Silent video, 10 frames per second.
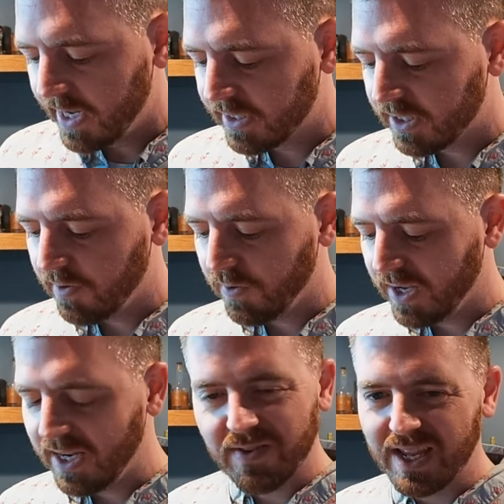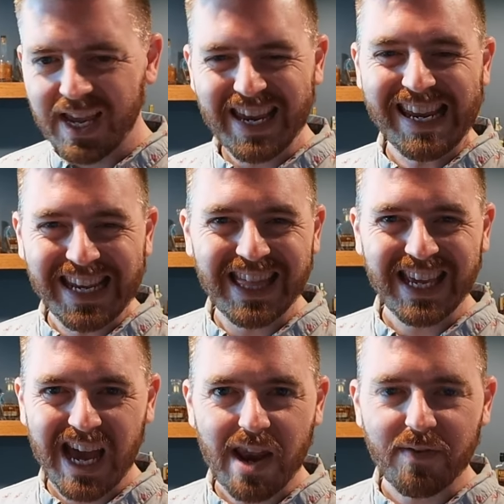and see if we can even get
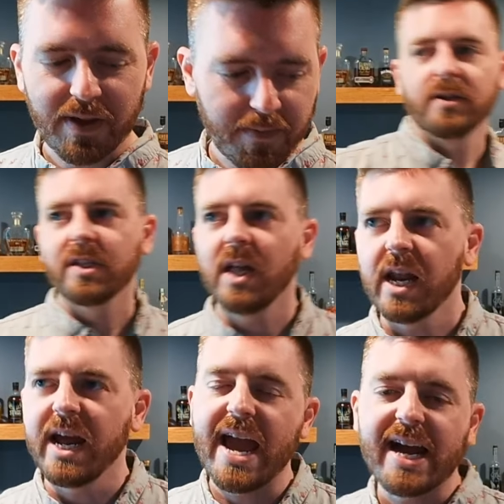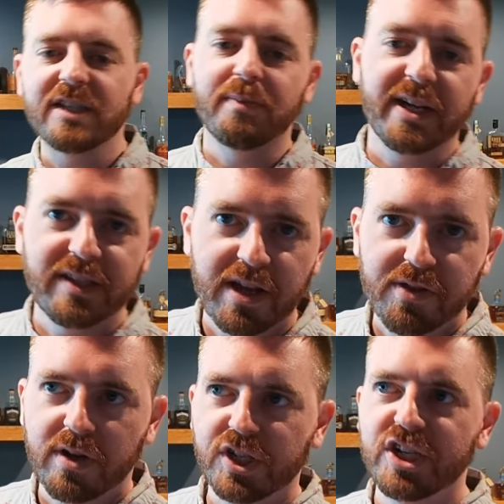anything out of it. There's a lot of hazmats out
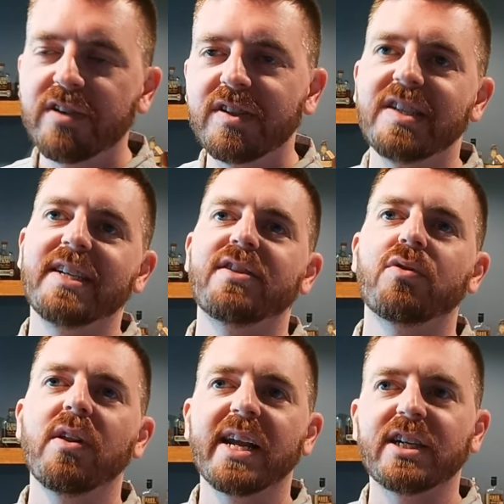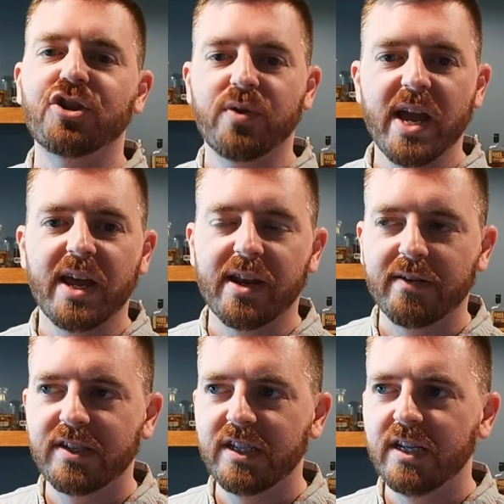there on shelves these days, sort of like a trend.
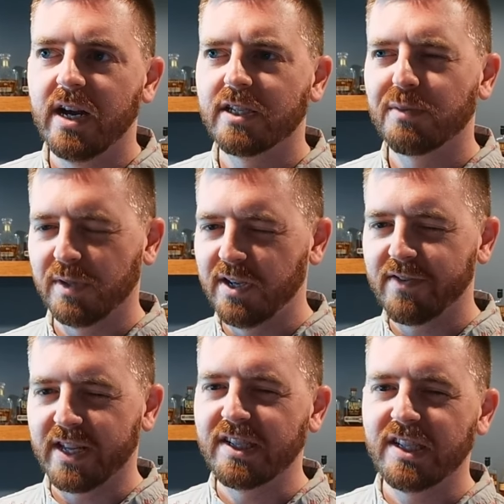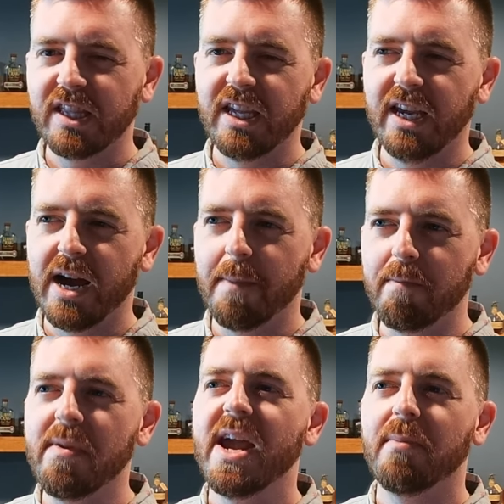I see, specifically, I see the
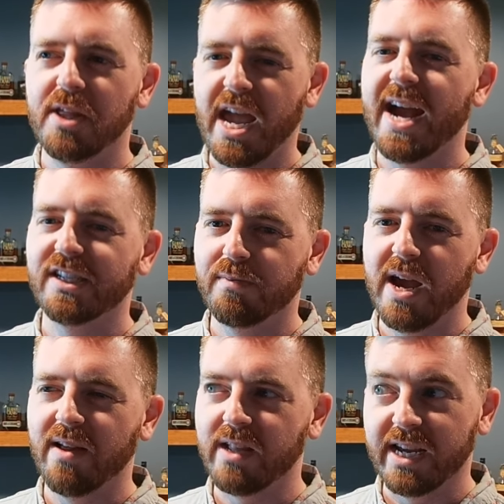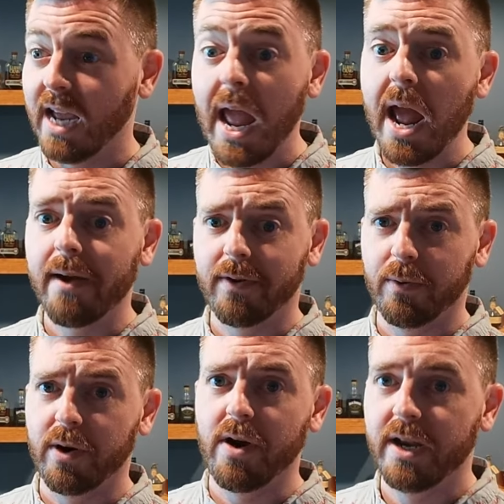mammoth hazmat like
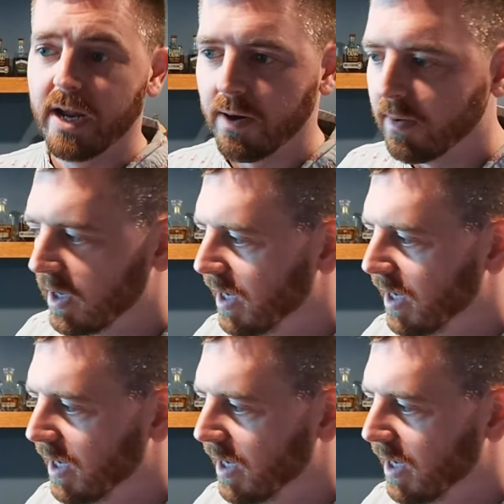everywhere right now.